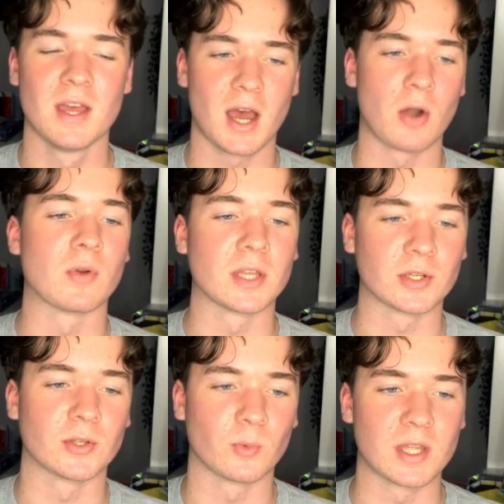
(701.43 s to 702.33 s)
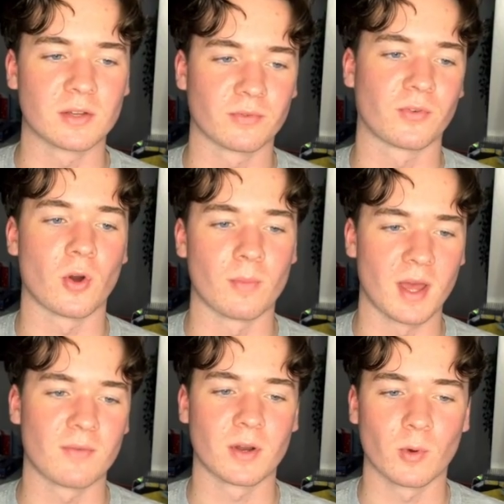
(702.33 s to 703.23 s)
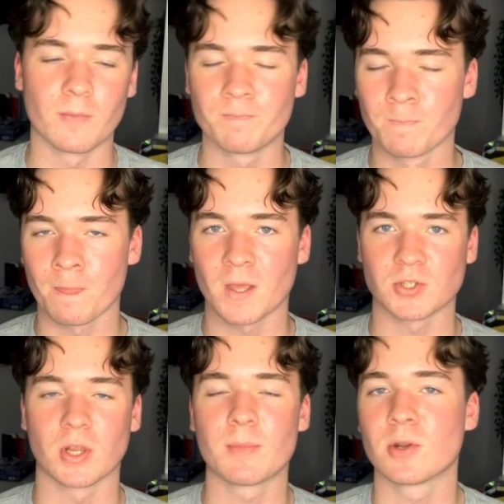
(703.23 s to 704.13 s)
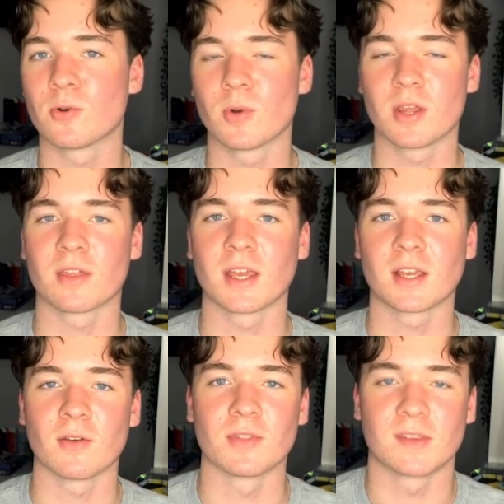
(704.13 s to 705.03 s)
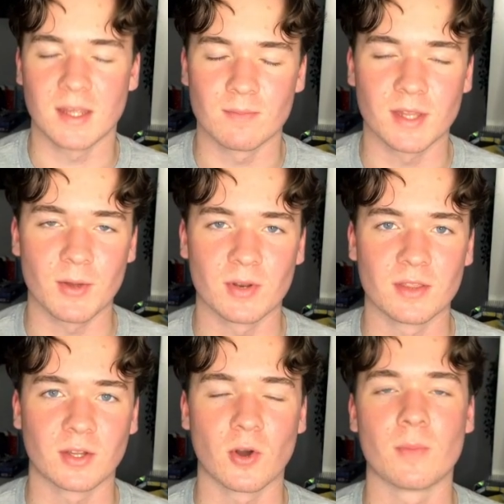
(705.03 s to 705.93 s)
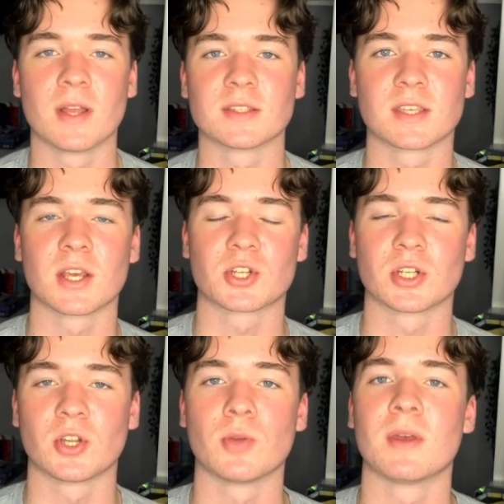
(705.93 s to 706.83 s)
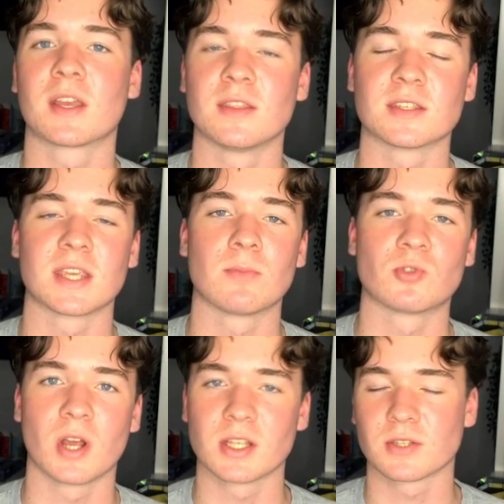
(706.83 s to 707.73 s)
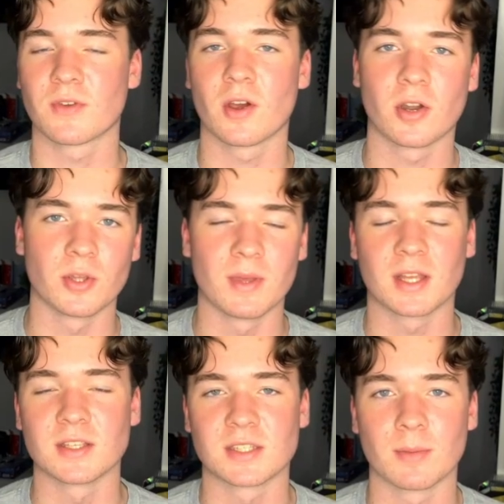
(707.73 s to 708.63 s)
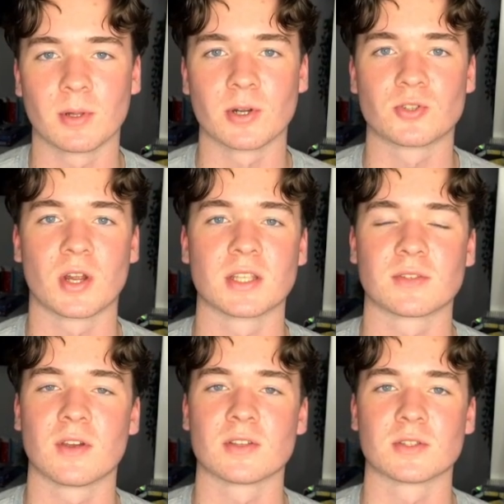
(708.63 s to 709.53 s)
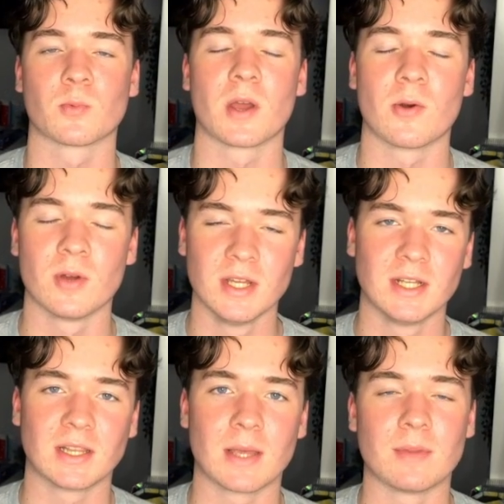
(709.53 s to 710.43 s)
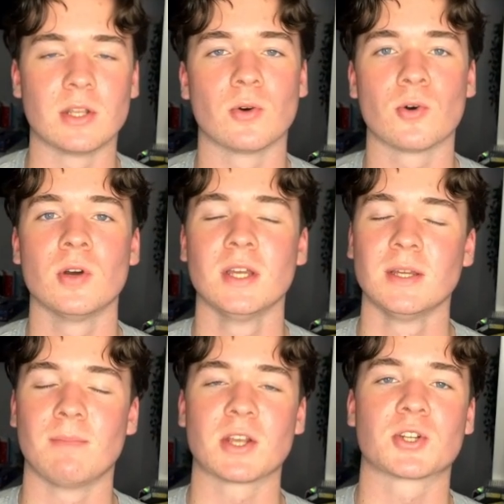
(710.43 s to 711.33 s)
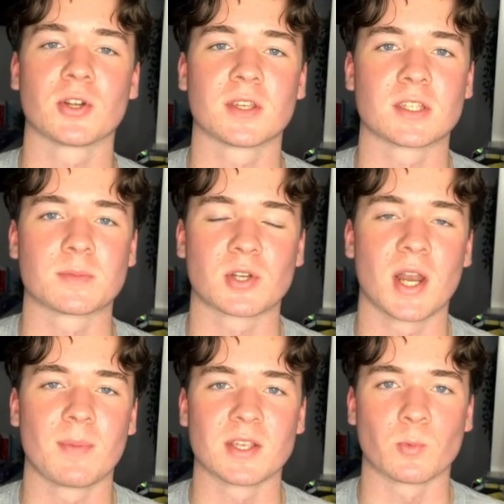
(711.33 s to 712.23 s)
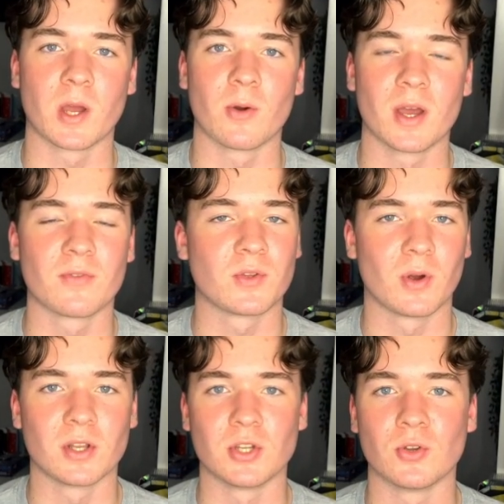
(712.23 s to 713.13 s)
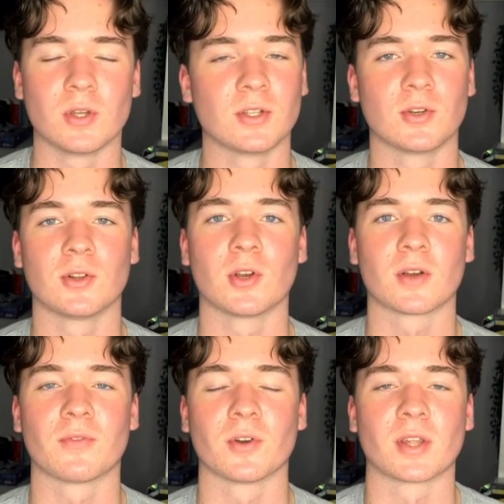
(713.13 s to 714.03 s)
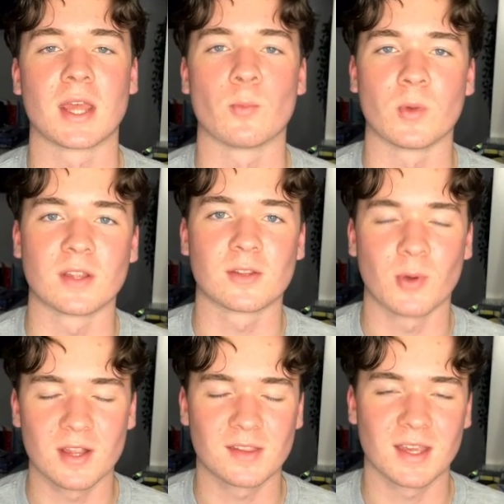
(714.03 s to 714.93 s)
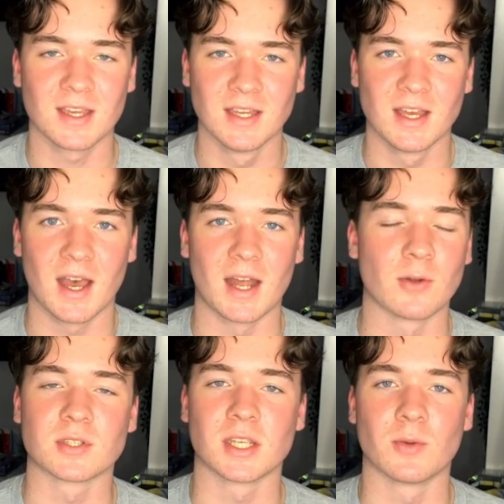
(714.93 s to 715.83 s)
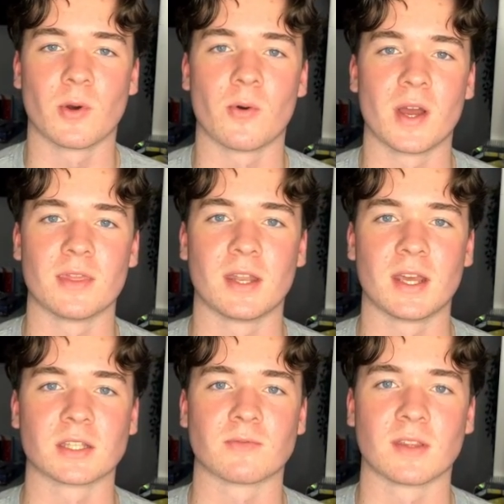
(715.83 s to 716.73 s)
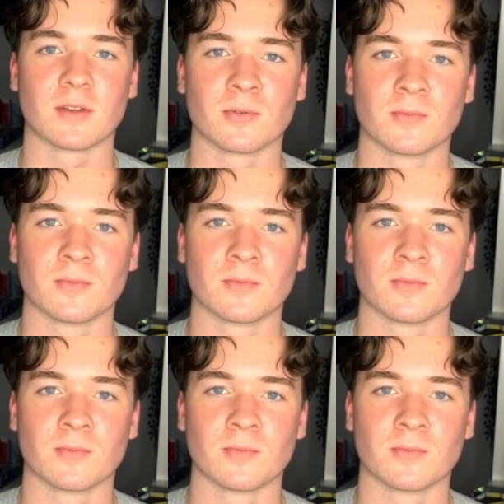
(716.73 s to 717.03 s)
a really good week from everyone. So let me know what you think of the team down in the comments section. Are you making the same transfer? Are you making similar transfers as well? Let me know. Make sure to subscribe as well if you are new, and good luck for game week 20, and I'll see you all in the next video.